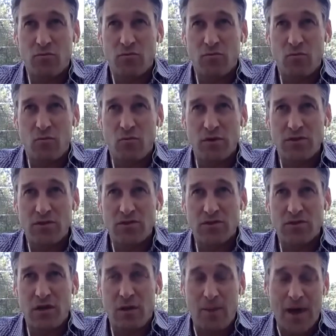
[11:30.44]

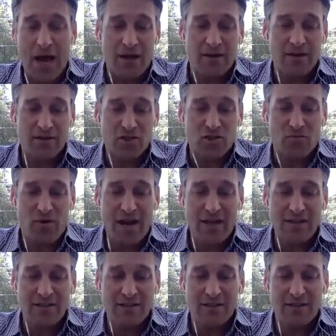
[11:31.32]
once a patent is
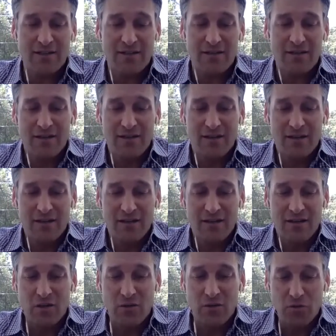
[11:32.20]
granted,
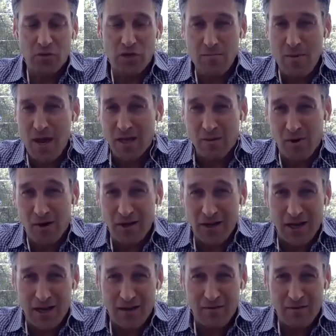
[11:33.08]
you know, you can make
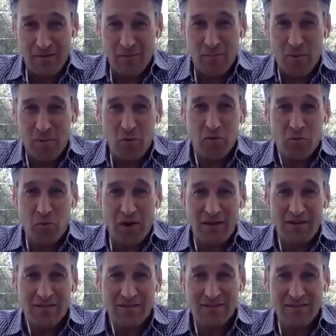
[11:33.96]
money out of both
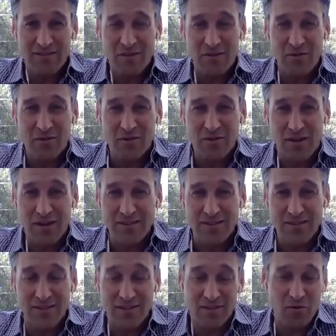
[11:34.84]
ways. You know, you can
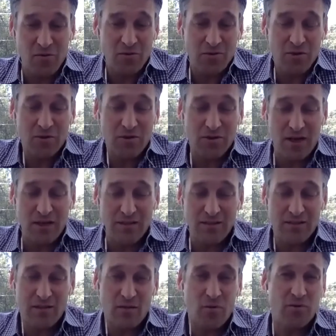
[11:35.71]
license it
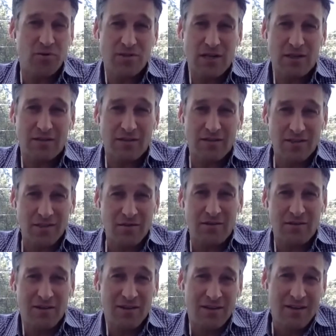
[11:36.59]
or sell it.
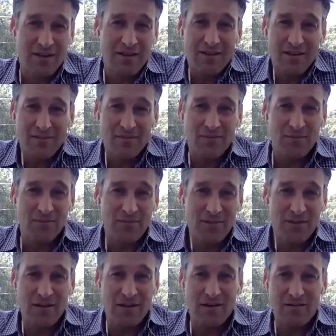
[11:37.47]
So
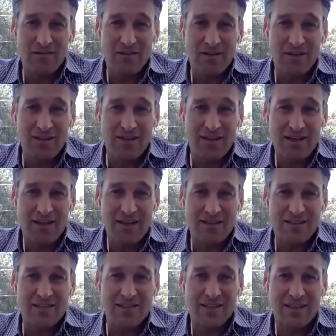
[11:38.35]

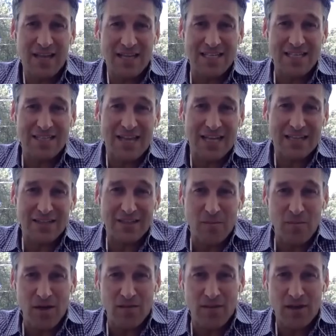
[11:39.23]
it's less likely
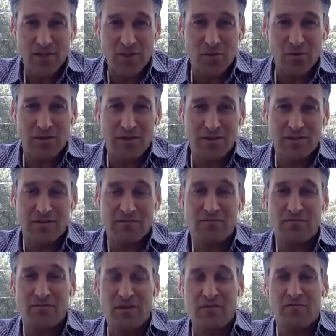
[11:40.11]
to be on that short list of
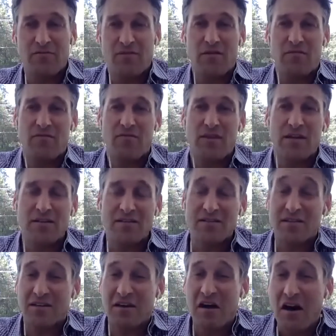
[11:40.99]
things
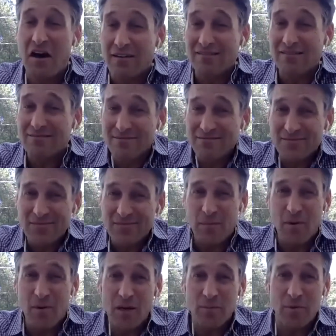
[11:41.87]
to cut,
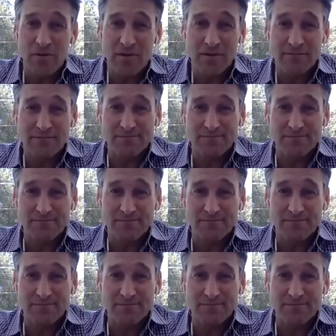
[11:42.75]
in my opinion.